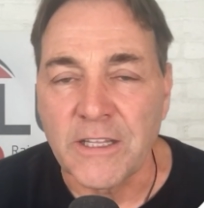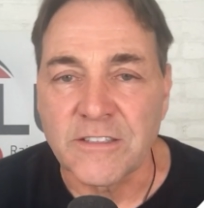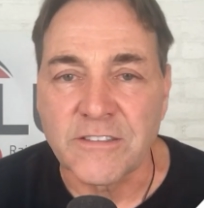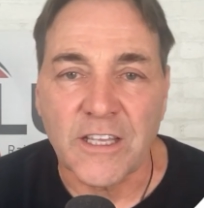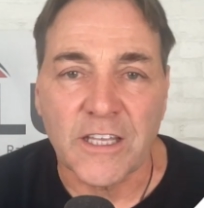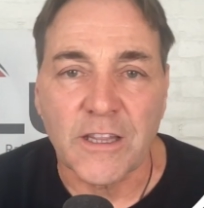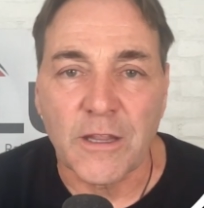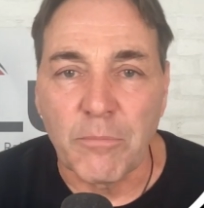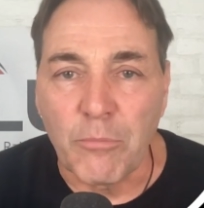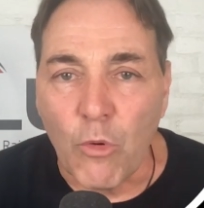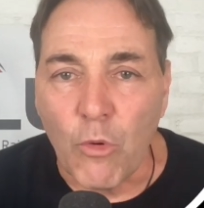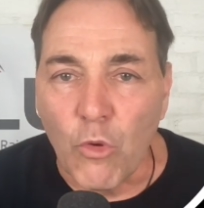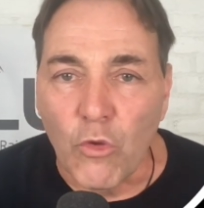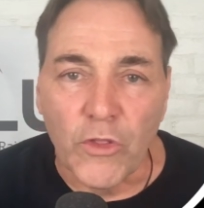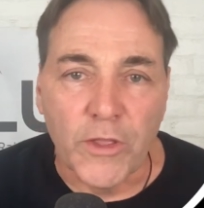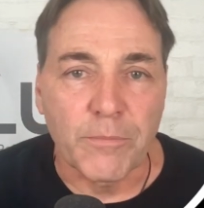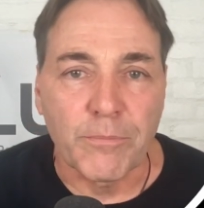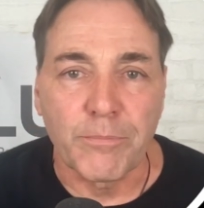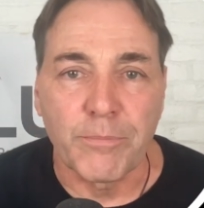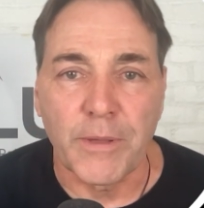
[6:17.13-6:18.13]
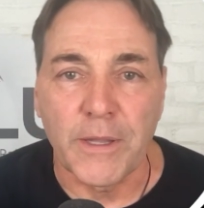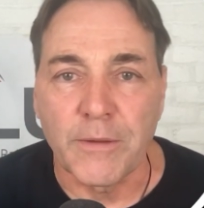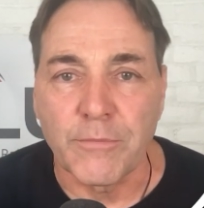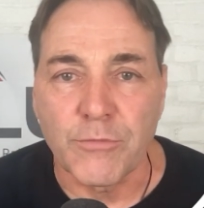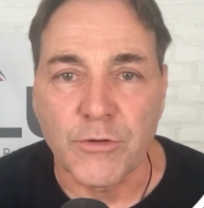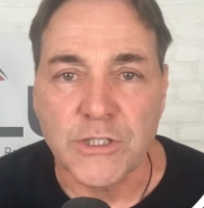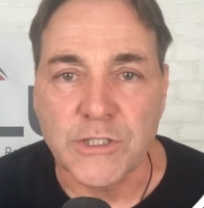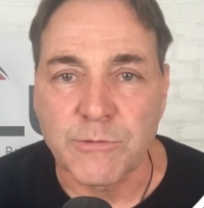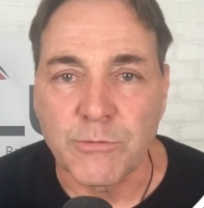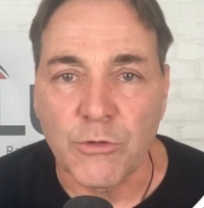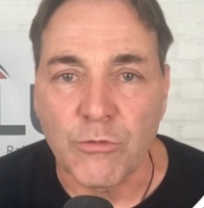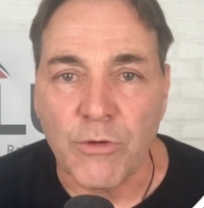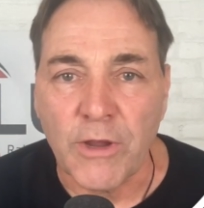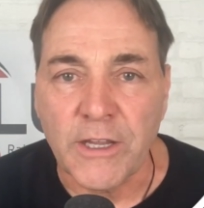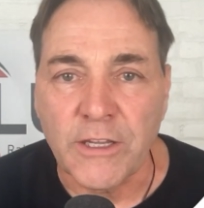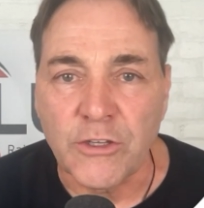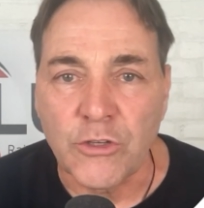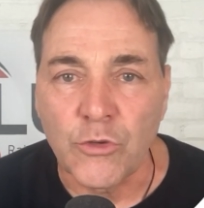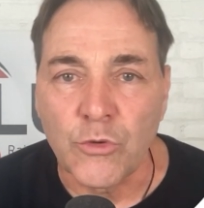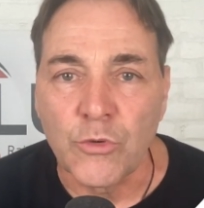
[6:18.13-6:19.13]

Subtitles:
It's like the bowling pin principle, right?